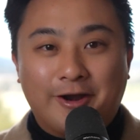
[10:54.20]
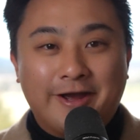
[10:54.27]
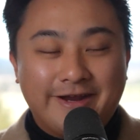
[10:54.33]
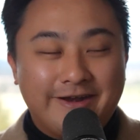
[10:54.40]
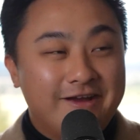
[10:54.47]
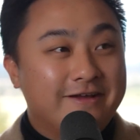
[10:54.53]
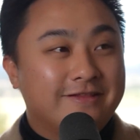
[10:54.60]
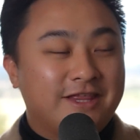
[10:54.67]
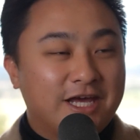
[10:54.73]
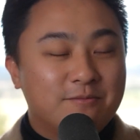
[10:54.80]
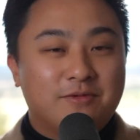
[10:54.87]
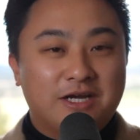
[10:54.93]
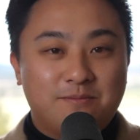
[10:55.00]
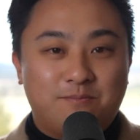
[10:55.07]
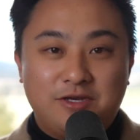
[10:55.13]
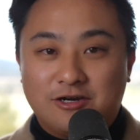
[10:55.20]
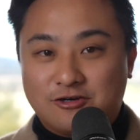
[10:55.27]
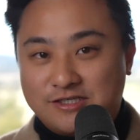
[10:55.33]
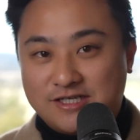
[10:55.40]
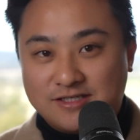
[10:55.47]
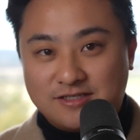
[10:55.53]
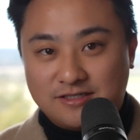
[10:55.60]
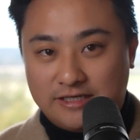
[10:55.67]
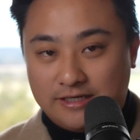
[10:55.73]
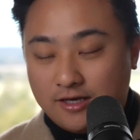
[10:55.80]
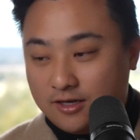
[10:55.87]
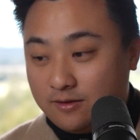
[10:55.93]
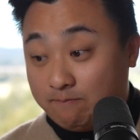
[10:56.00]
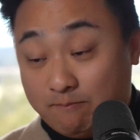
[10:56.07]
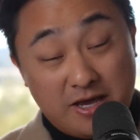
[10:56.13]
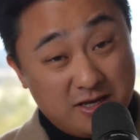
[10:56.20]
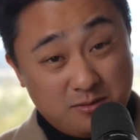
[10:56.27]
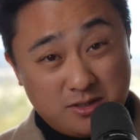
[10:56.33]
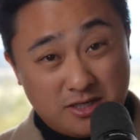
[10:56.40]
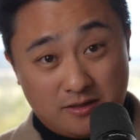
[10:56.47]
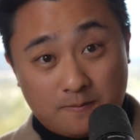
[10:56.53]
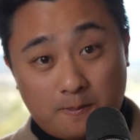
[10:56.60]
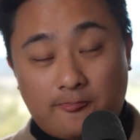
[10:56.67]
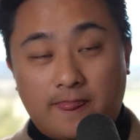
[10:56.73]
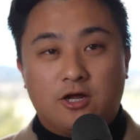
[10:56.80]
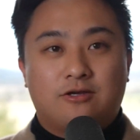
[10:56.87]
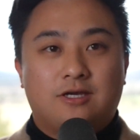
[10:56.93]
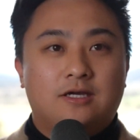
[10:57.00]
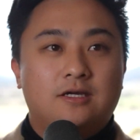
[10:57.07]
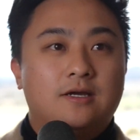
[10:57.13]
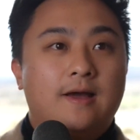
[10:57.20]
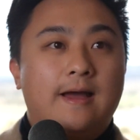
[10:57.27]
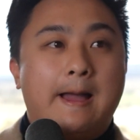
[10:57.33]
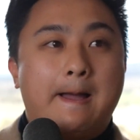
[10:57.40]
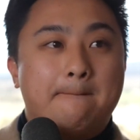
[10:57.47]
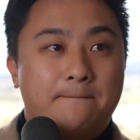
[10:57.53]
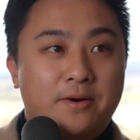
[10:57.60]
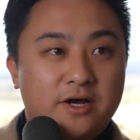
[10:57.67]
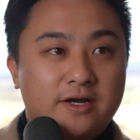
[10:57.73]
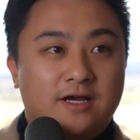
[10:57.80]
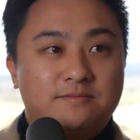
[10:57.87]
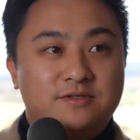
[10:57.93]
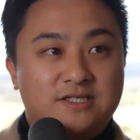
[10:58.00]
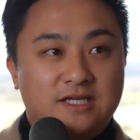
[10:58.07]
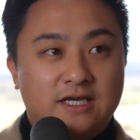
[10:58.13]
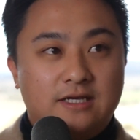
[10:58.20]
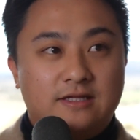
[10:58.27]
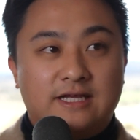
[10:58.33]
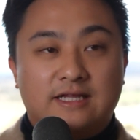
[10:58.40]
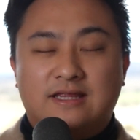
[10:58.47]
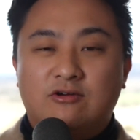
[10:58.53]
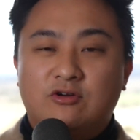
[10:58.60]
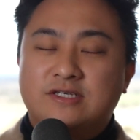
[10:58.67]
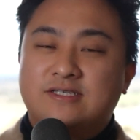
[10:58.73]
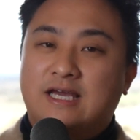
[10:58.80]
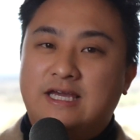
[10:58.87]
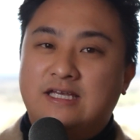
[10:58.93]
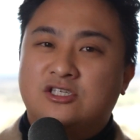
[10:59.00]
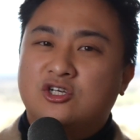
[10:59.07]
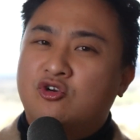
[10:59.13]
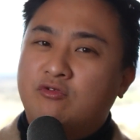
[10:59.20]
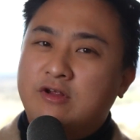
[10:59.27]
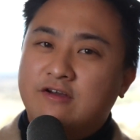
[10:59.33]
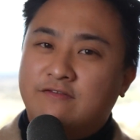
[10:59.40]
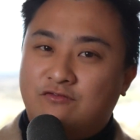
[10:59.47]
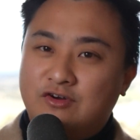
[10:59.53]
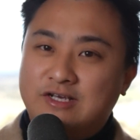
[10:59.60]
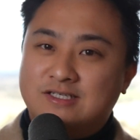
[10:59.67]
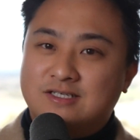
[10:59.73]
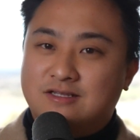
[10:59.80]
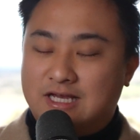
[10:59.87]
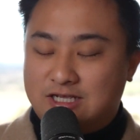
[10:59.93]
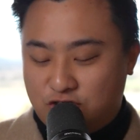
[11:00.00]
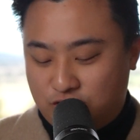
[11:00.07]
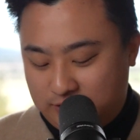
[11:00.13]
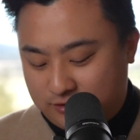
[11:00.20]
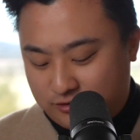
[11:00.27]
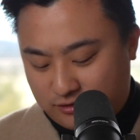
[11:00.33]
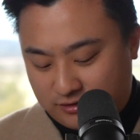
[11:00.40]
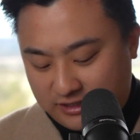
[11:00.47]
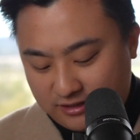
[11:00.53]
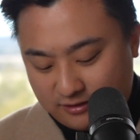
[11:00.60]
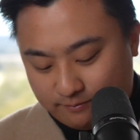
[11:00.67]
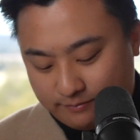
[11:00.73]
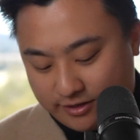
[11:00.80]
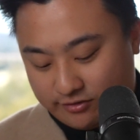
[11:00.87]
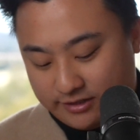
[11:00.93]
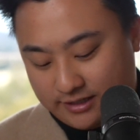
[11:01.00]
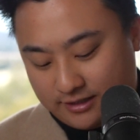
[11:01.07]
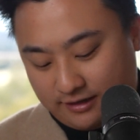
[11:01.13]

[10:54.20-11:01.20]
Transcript: right? That might be our destiny. Maybe, okay? But I'm saying that there is a degree of risk that you need to think about.